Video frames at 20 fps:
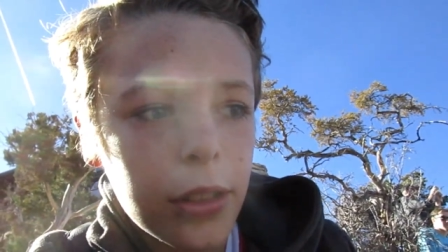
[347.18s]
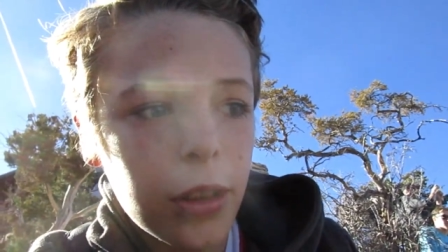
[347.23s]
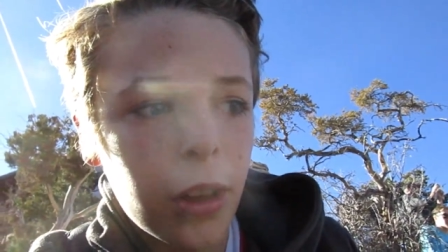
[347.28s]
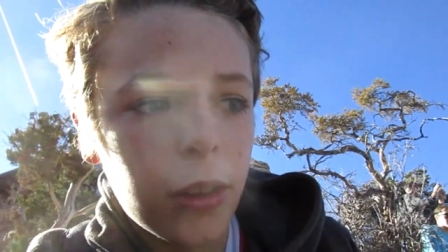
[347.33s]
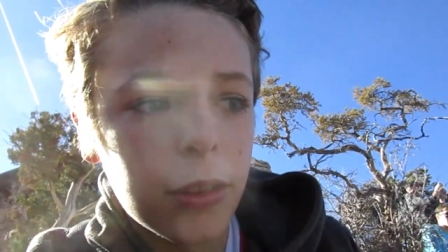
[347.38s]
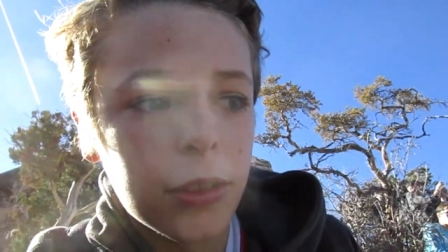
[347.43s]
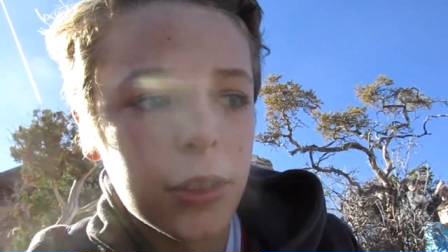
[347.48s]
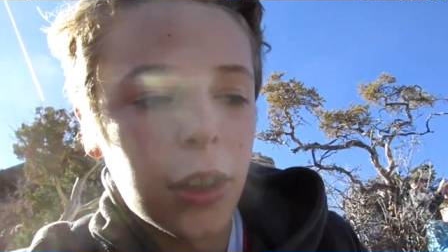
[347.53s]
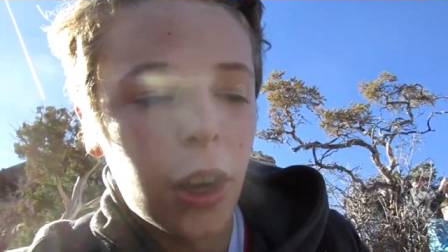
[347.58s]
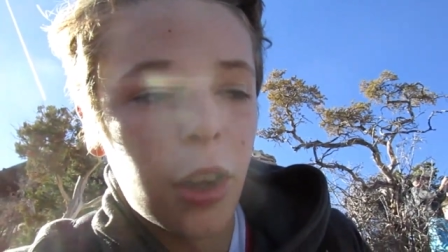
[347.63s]

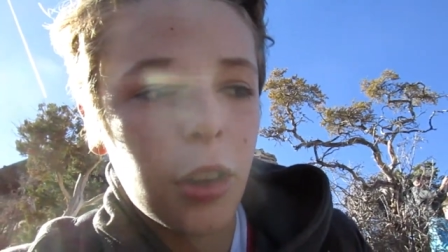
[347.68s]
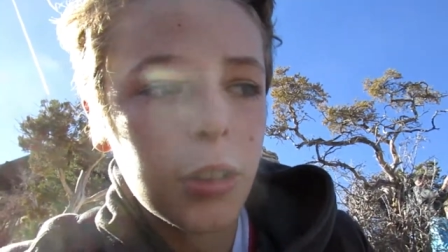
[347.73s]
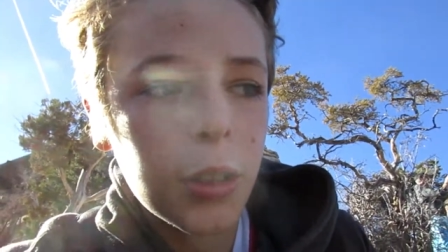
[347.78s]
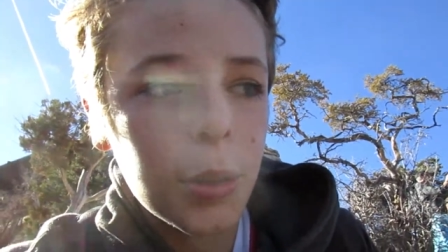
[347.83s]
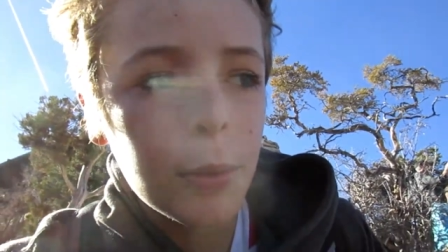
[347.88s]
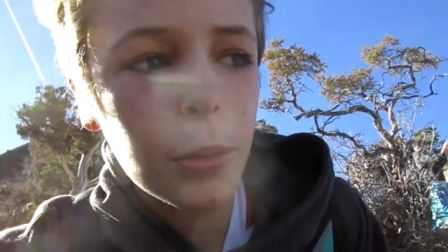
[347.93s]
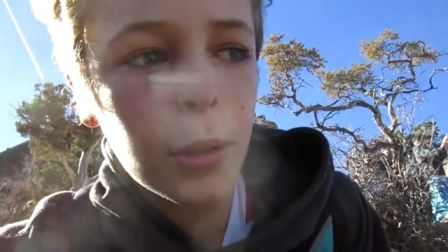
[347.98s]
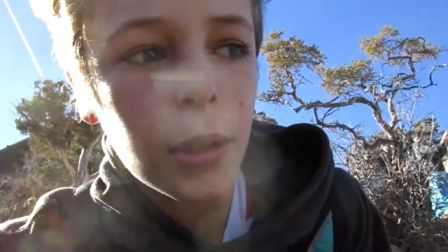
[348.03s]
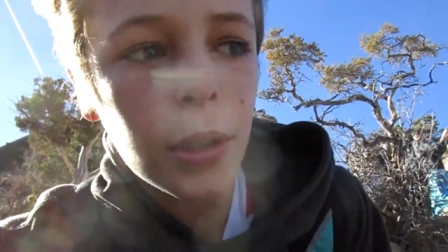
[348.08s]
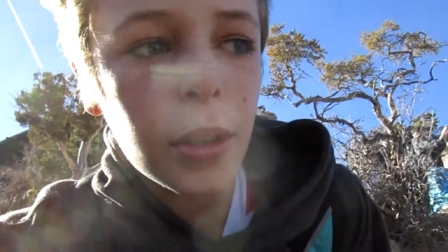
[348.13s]
called
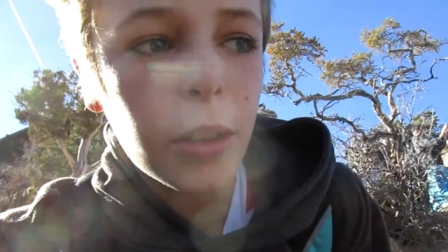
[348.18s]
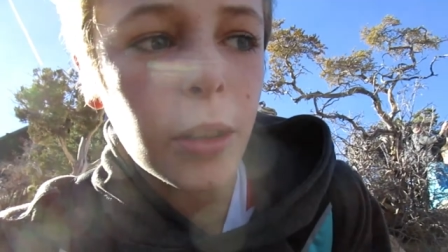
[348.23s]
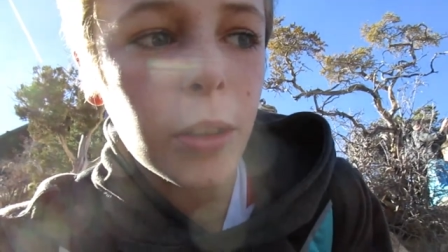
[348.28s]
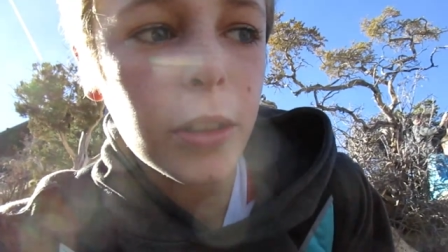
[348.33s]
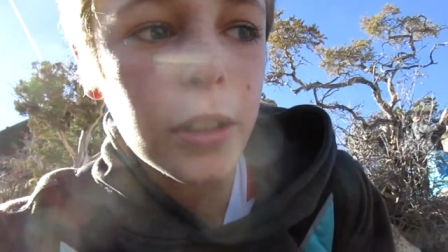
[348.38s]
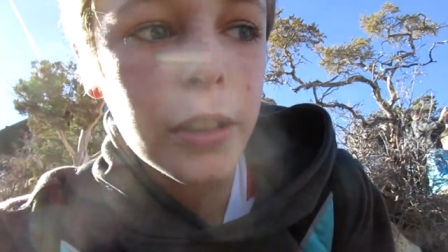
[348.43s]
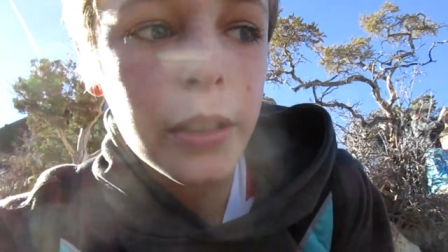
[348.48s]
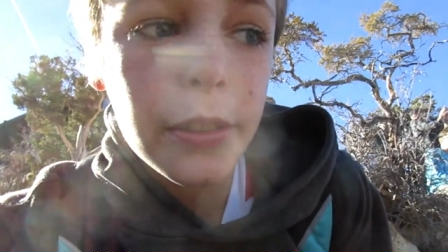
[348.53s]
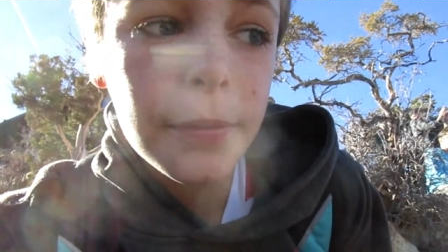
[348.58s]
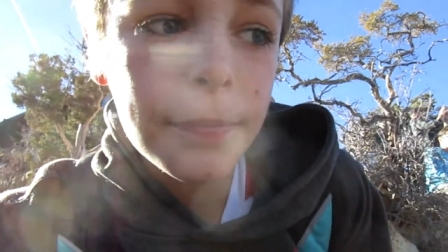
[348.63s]
Golly with a
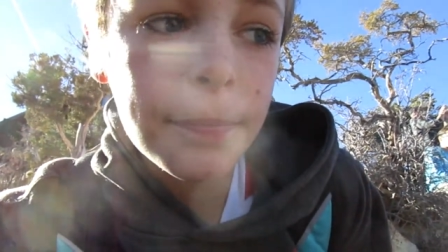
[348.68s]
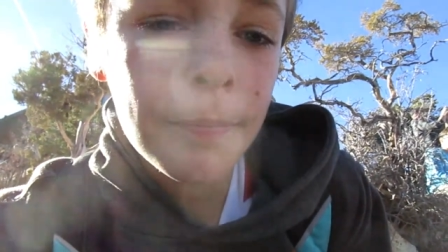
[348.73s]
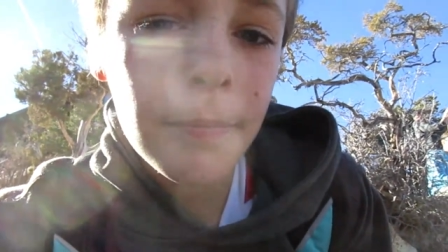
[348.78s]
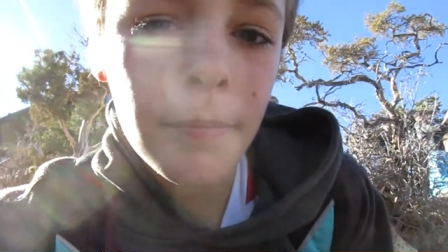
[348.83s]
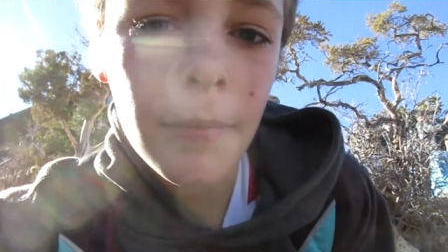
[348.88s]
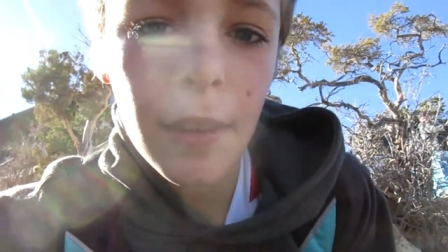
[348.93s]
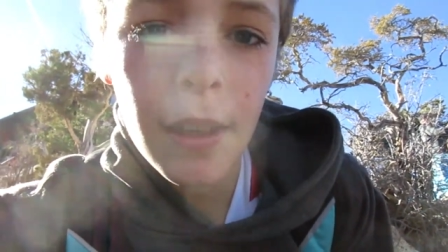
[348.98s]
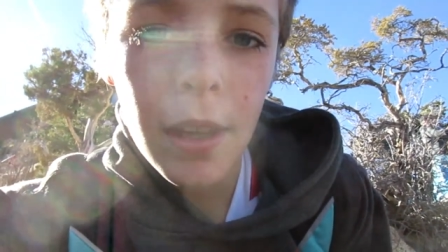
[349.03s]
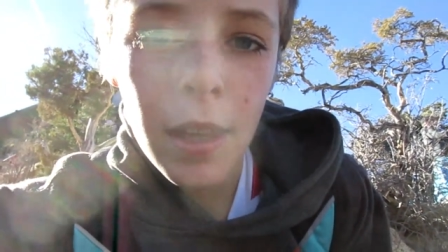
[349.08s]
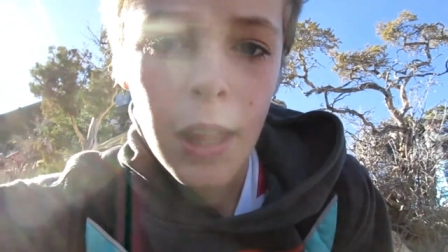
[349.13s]
Gully.
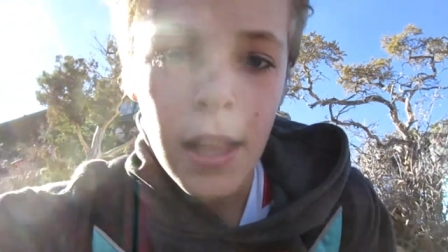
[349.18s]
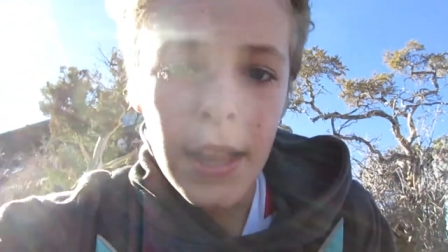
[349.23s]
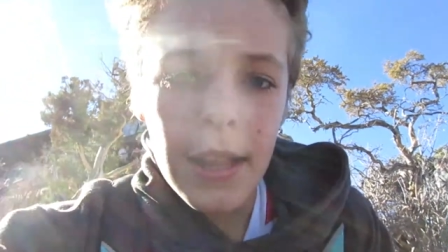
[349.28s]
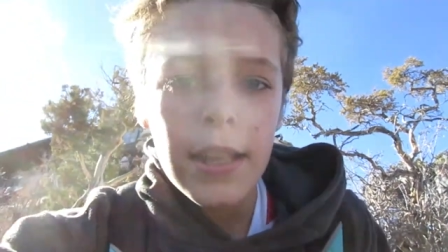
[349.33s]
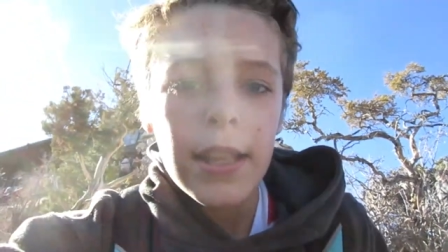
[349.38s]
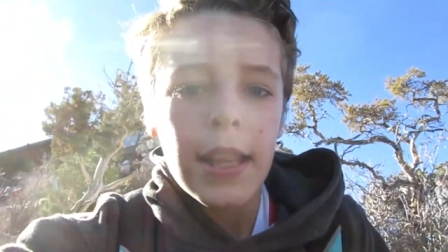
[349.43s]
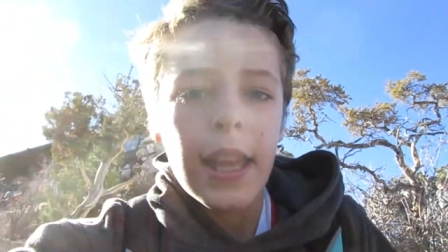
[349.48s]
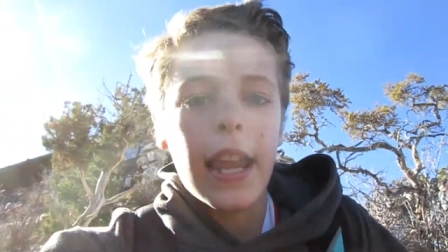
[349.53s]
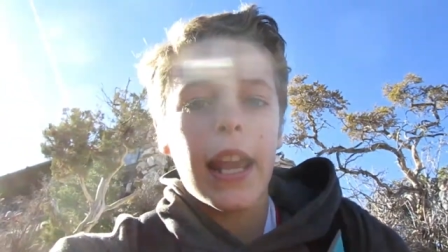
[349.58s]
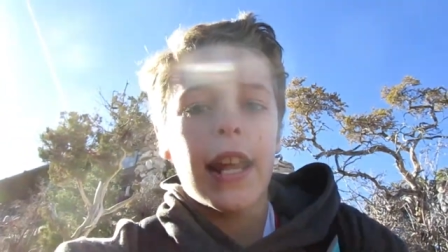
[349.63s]

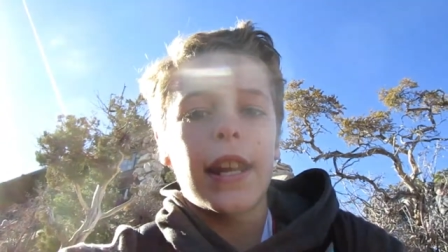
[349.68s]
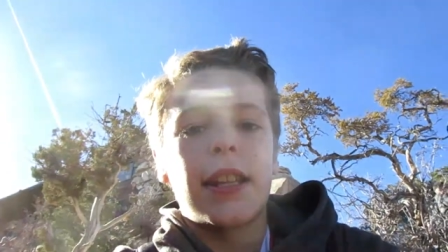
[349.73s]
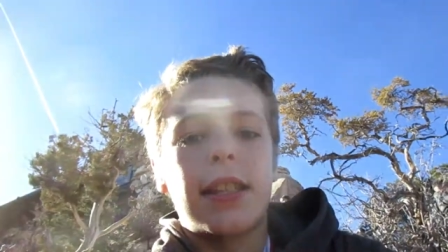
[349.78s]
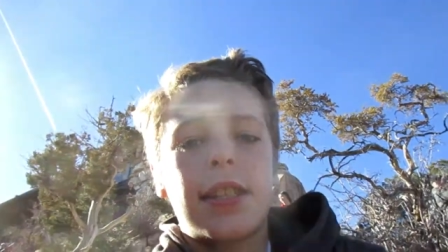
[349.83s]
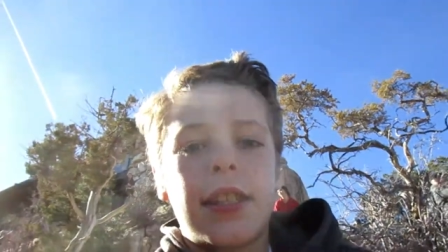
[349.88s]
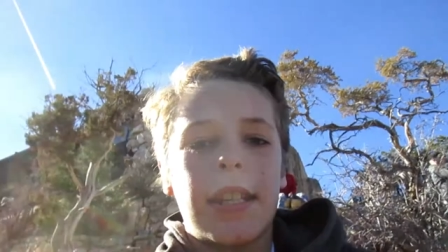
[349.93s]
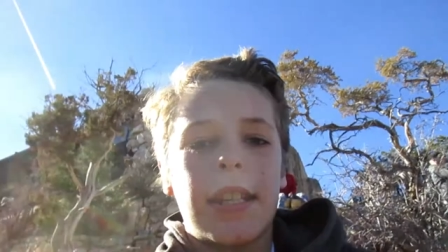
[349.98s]
and it's